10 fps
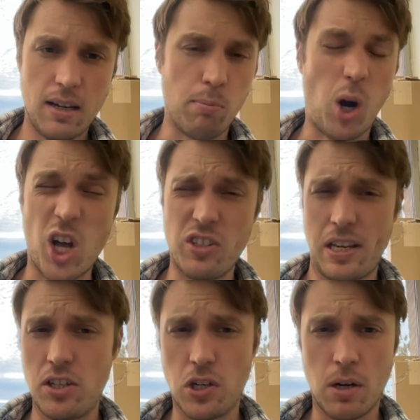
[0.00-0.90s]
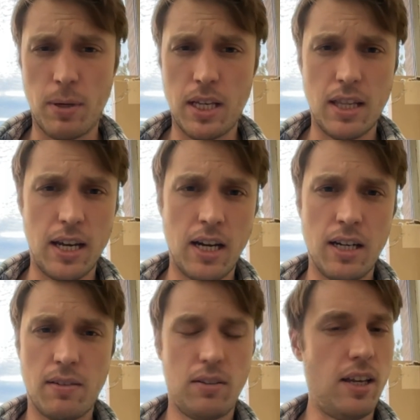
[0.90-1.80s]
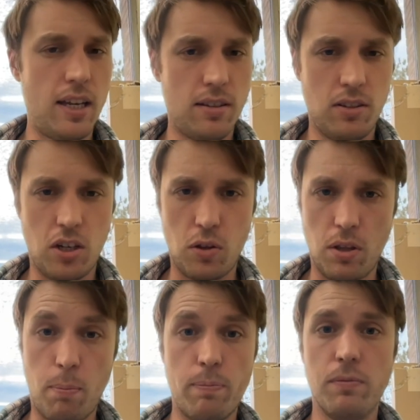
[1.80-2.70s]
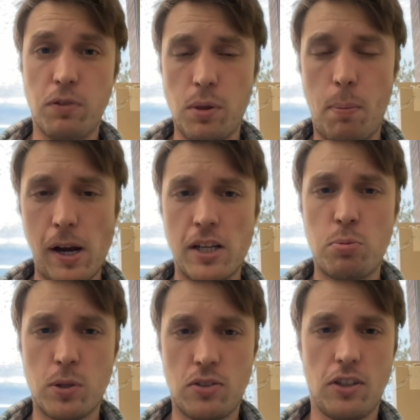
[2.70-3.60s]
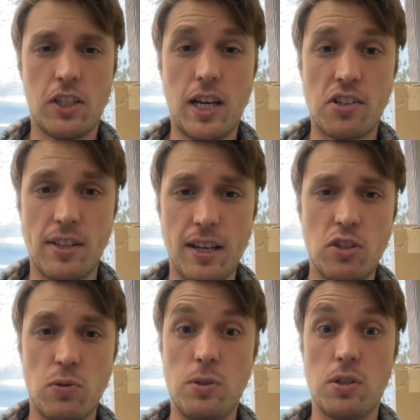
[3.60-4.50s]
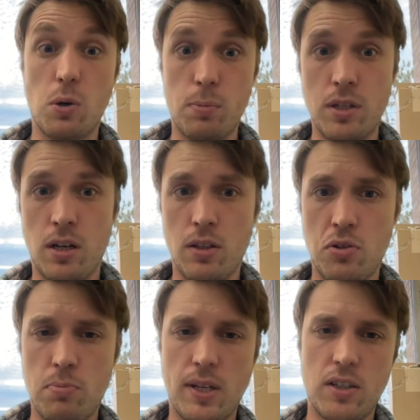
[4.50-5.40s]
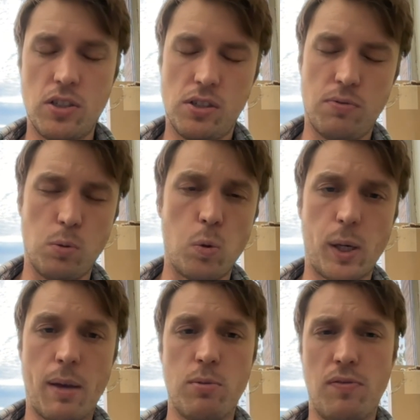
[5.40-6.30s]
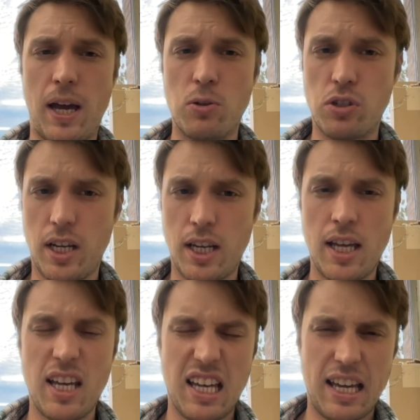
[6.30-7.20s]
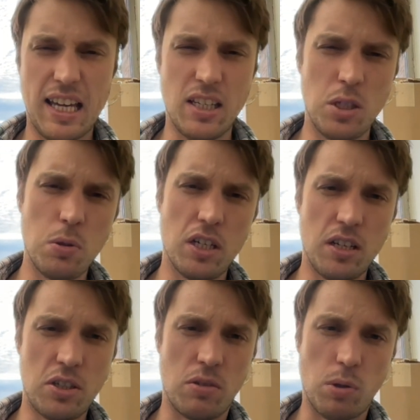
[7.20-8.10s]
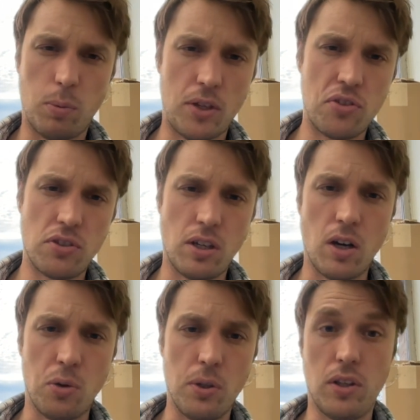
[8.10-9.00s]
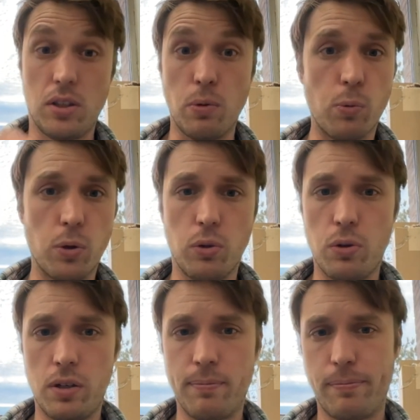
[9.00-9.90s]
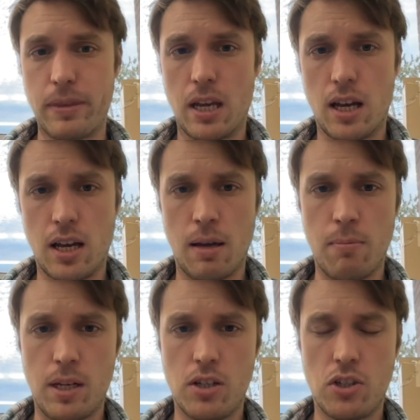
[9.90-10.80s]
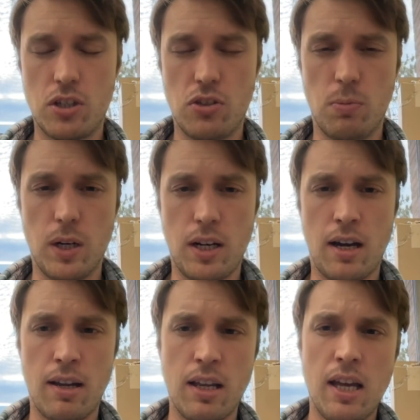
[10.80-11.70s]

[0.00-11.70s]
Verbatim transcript: Bronze Age army in there that you know the from the Perry's personal collection, they also sculpted all those miniatures for War Games Foundry, and the newer edition replaces all with like the Warlord uh, miniatures and whatnot.